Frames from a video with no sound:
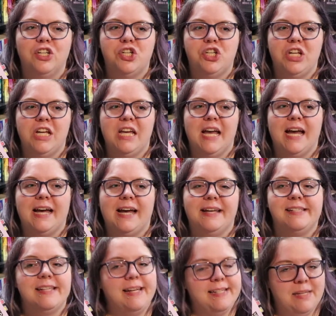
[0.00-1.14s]
She
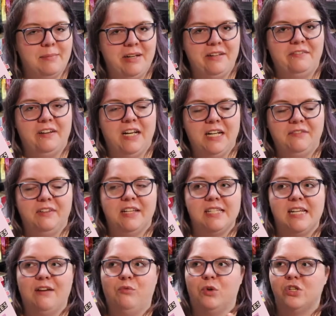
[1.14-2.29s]
has a semi-definitive
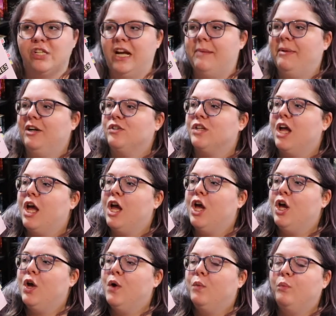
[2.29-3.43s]
list of worst nightmares,
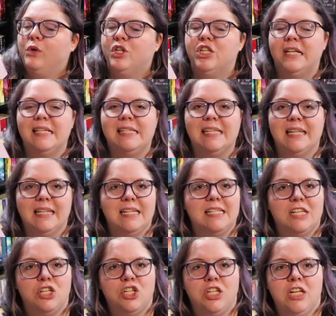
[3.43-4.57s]
which is the list
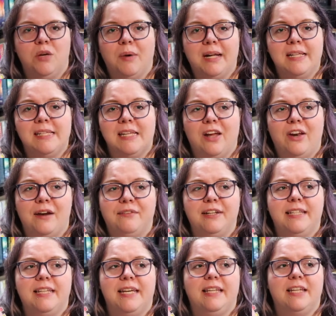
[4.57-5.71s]
that she writes down
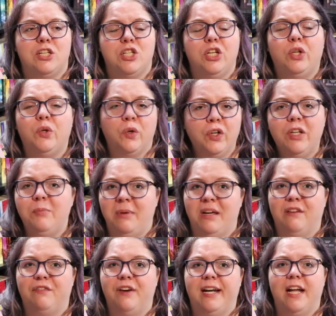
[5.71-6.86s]
everything that she could be
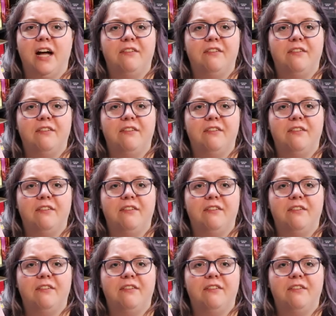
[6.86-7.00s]
afraid